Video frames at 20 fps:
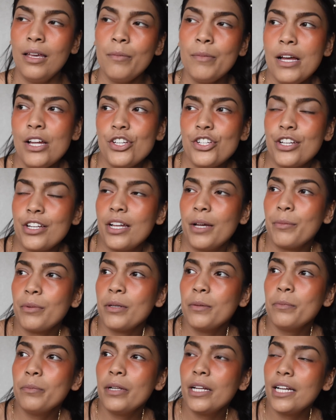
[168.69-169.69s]
Imagine, I'm
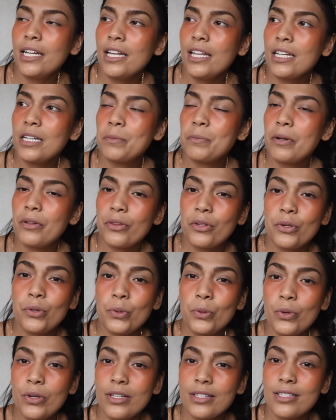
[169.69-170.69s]
complaining about the
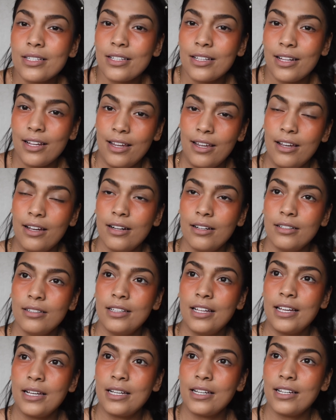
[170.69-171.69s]
noise in here.
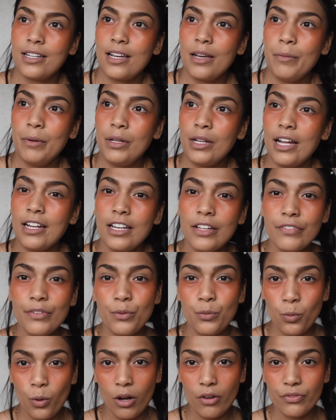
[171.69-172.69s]
Like, I mean, I live
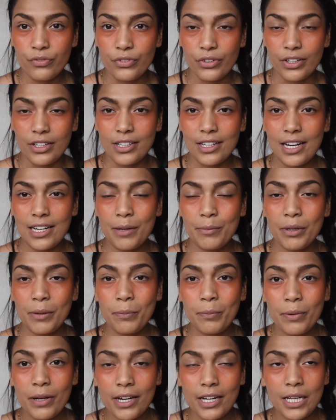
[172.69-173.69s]
in Watford and I'm
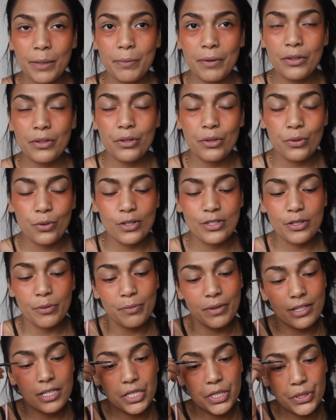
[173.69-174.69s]
complaining about the noise on
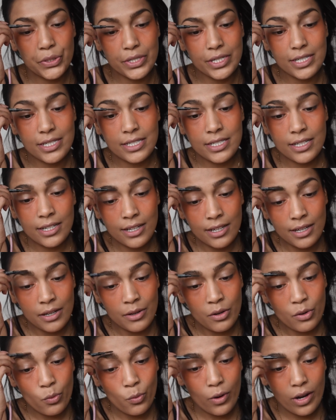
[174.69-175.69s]
my street
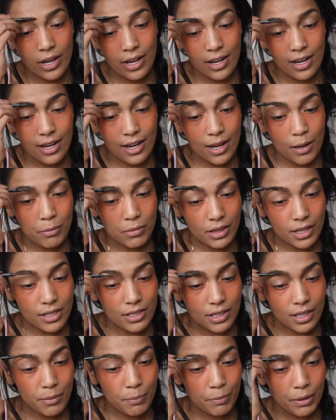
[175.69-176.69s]
when I'm
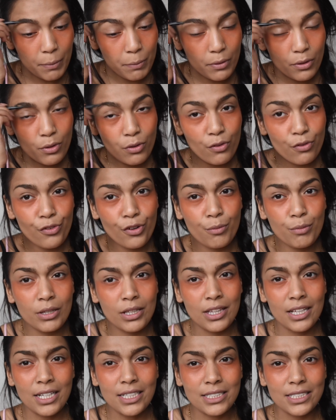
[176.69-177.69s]
thinking people who film
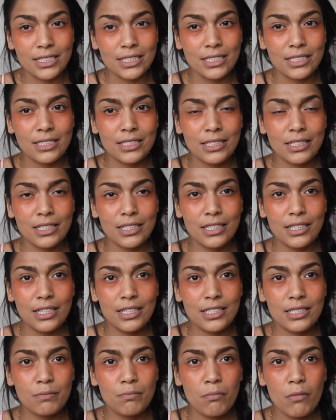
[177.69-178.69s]
in London,
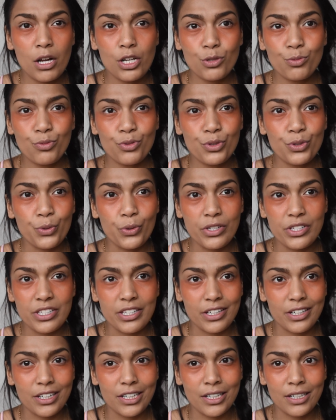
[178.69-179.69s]
it's much more
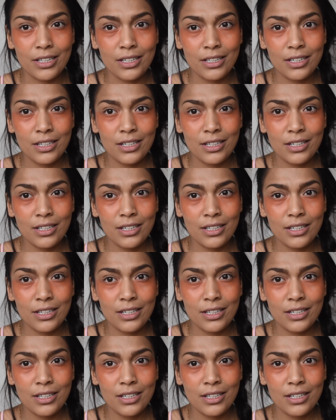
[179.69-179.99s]
noisier.